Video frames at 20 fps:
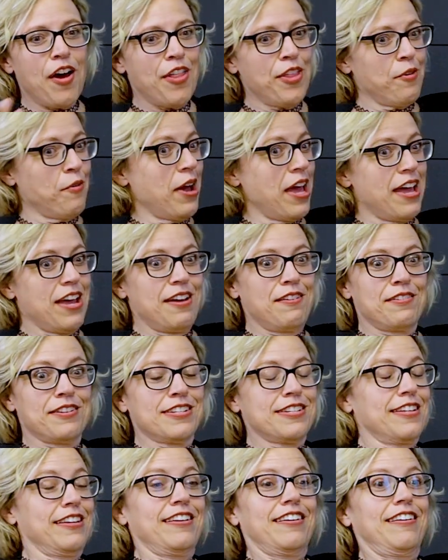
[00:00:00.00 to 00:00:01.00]
all the way
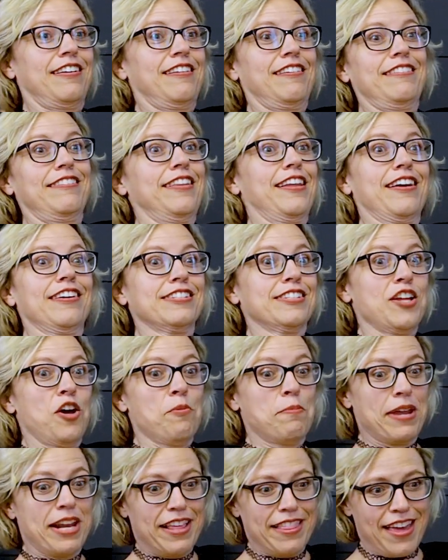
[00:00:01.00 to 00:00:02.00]
to there's
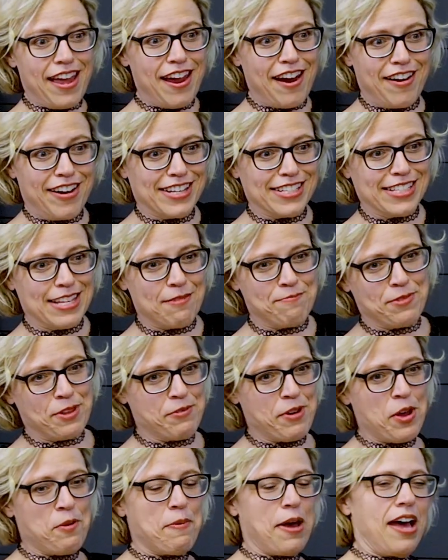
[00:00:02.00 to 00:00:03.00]
nobody there except the
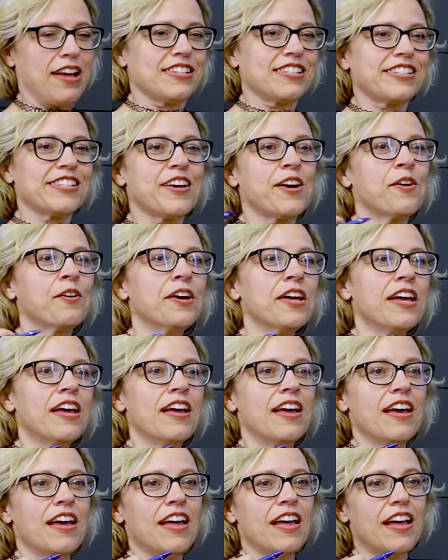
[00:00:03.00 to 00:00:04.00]
robots. So
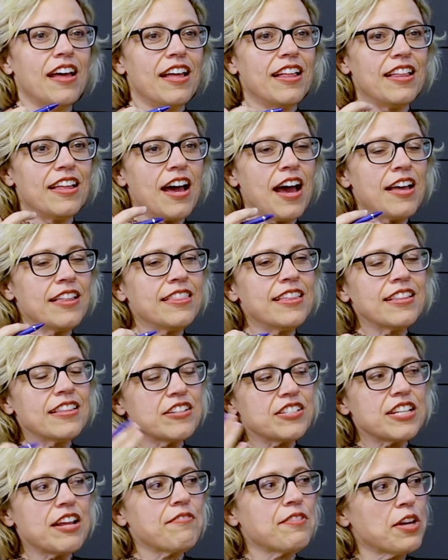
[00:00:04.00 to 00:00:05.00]
I think
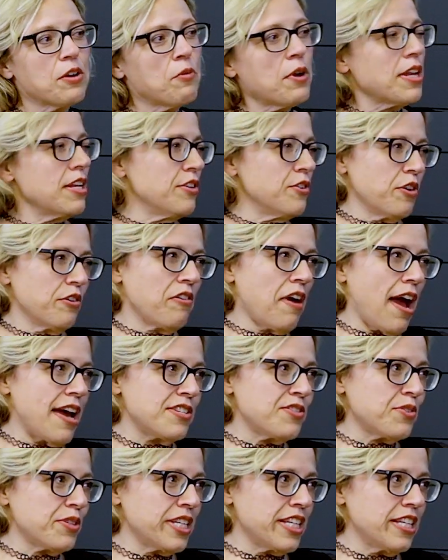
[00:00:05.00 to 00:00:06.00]
there's definitely a way to do it
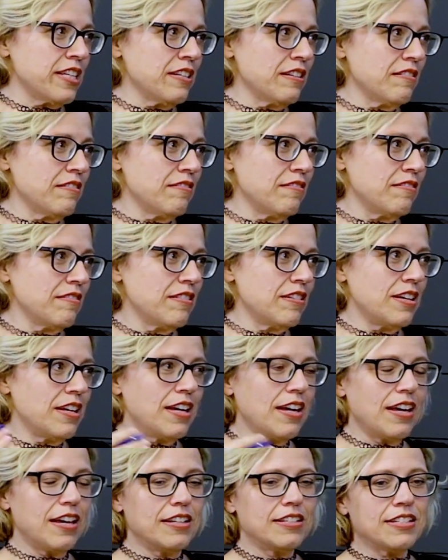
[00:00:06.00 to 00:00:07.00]
gradually.
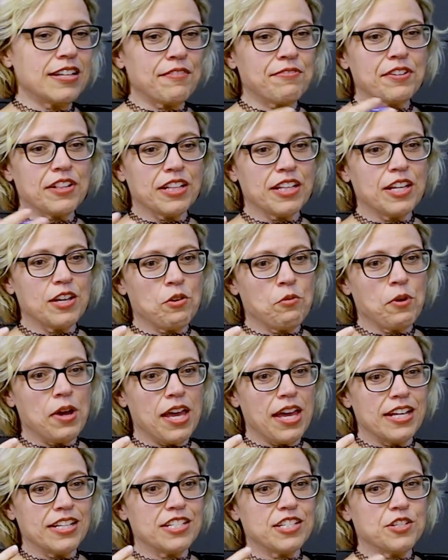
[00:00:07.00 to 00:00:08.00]
Definitely a
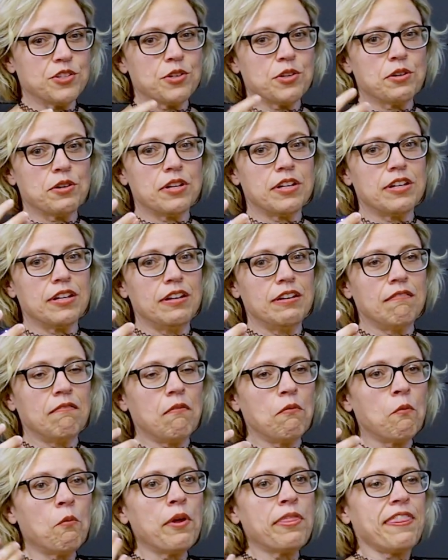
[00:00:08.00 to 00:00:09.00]
way to do it
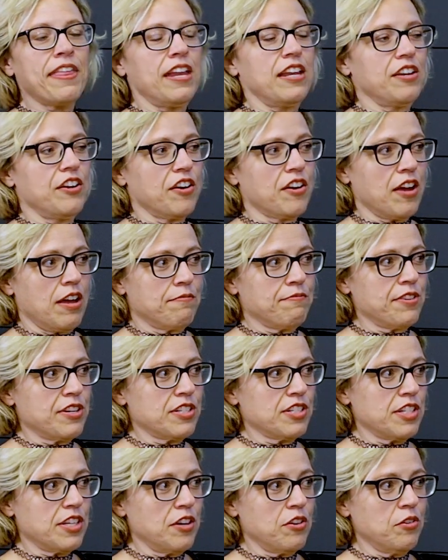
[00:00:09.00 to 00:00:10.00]
within your
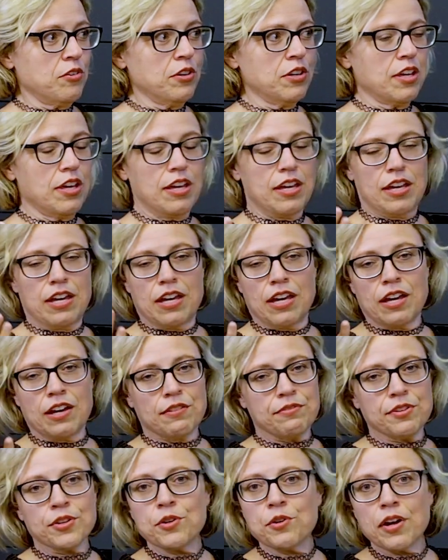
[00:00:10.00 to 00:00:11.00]
comfort zone
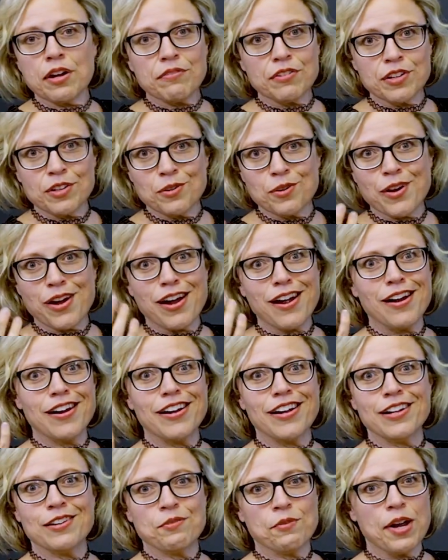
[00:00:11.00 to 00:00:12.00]
of whoever you
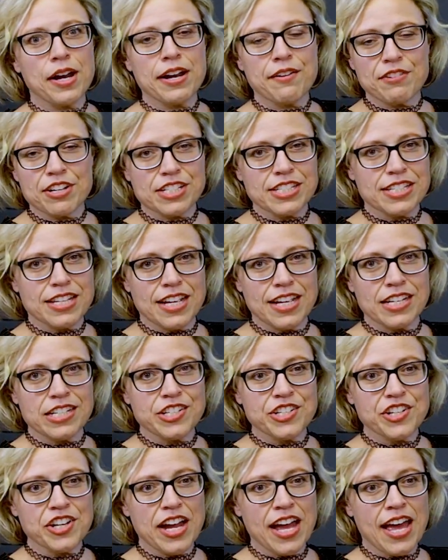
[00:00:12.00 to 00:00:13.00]
are and whatever
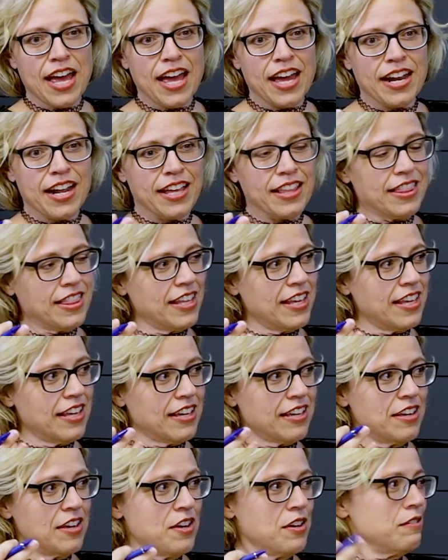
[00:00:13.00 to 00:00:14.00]
stage you're at. I
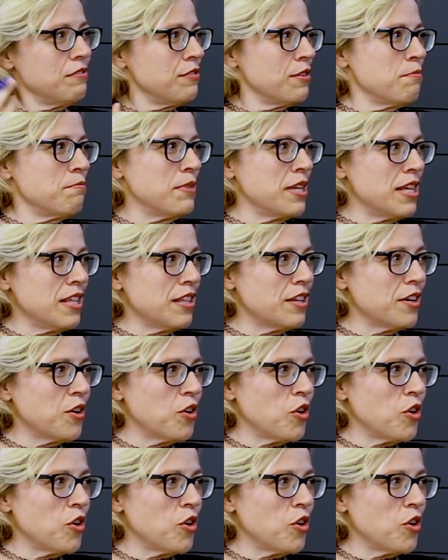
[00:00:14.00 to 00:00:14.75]
think for me, the